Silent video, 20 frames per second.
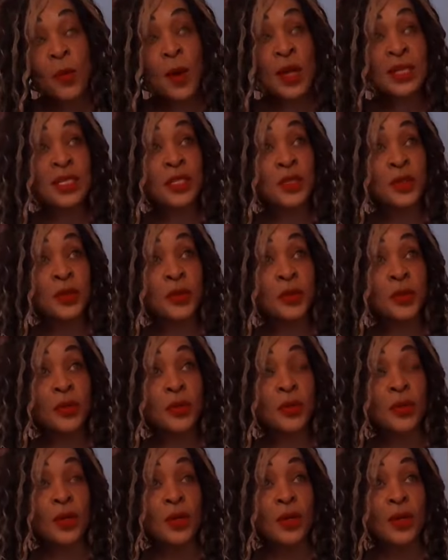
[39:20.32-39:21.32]
wants
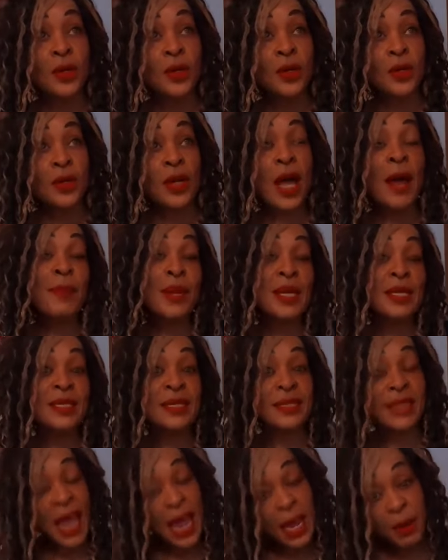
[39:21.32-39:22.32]
to come and
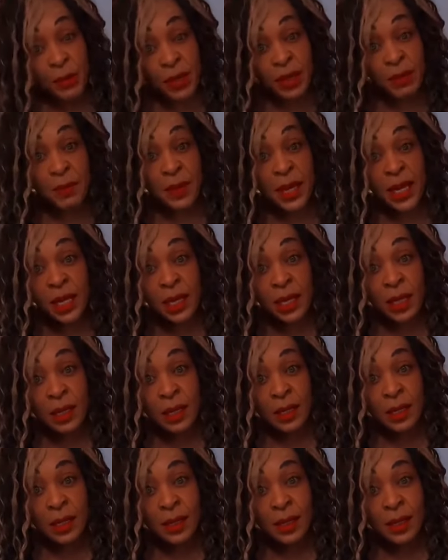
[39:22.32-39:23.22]
stay with me?